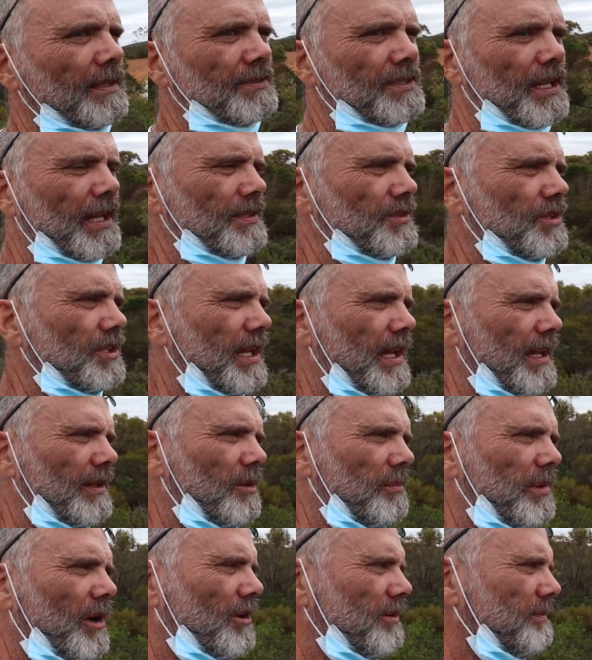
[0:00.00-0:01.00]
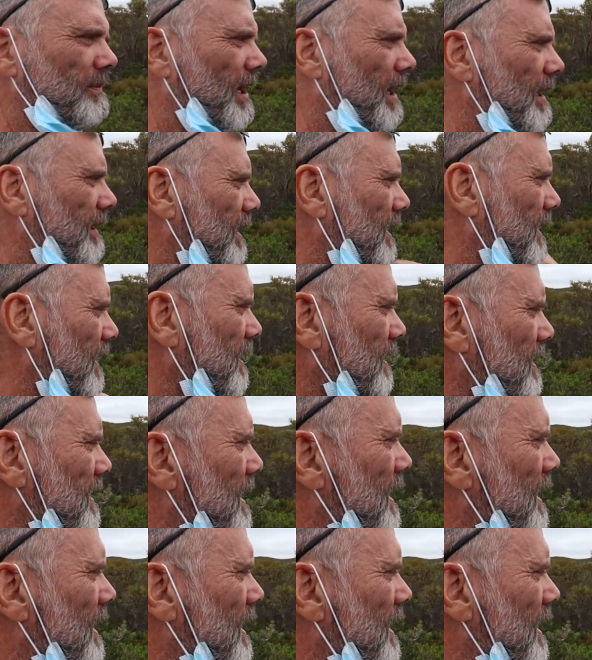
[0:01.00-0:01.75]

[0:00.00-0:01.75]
Takes you down the bottom down here.